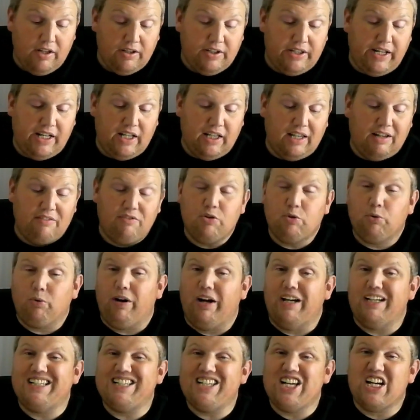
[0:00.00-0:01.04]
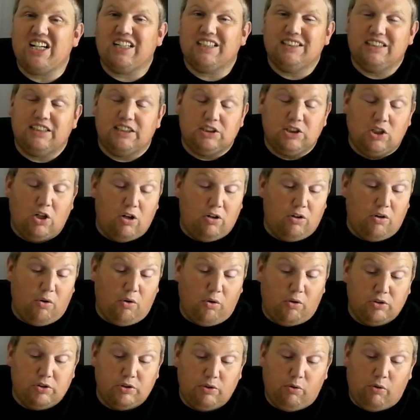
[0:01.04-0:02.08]
The 11th ranked Texas
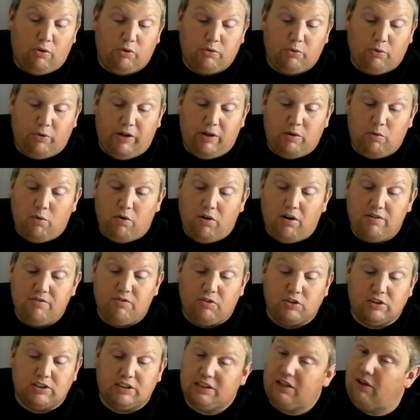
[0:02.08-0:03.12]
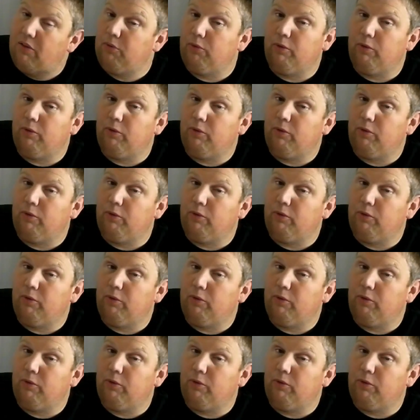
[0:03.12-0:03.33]
Longhorns, who are 3 and 1, versus the